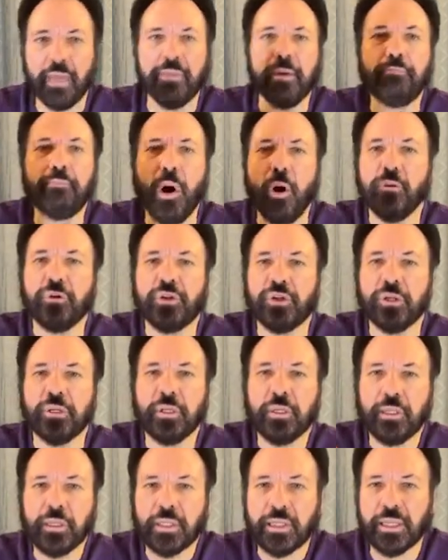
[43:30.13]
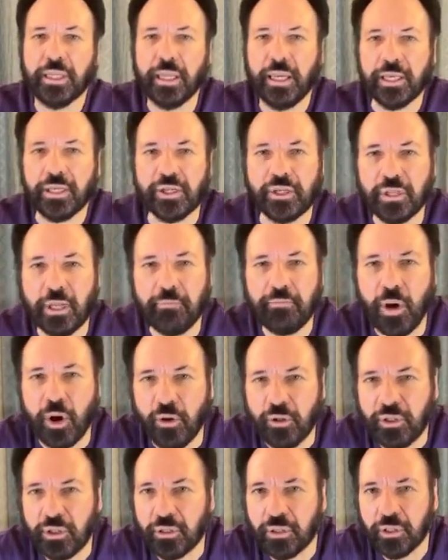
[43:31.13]
And the boat is the
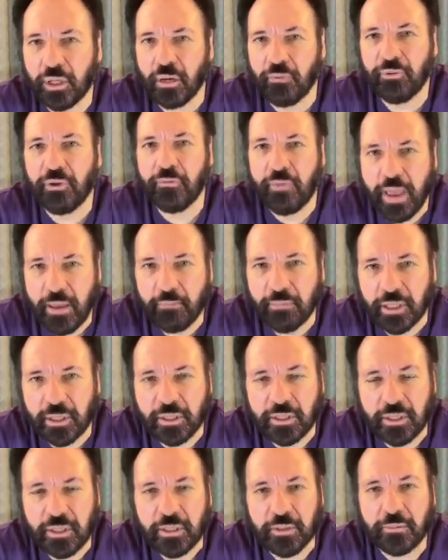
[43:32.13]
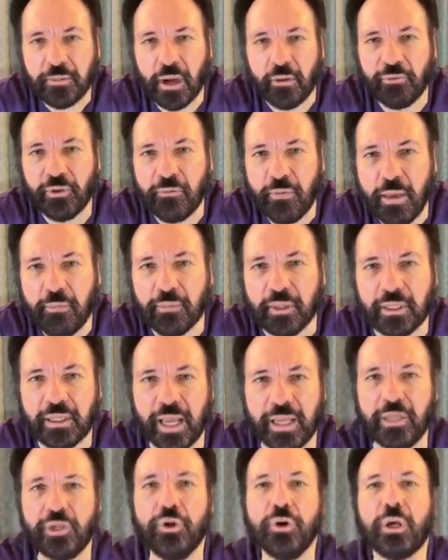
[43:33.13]
boat of the remnant, of the
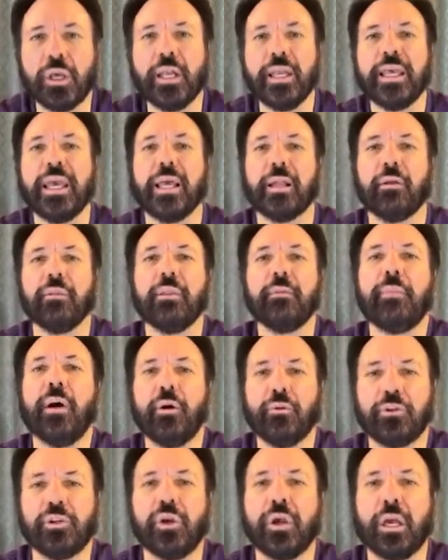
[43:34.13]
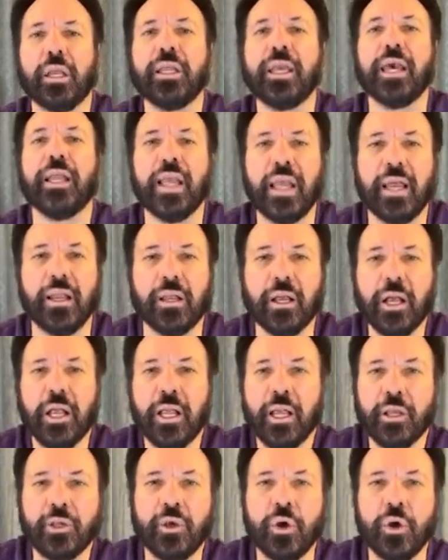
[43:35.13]
remnant. And you can get on the boat. You can get in.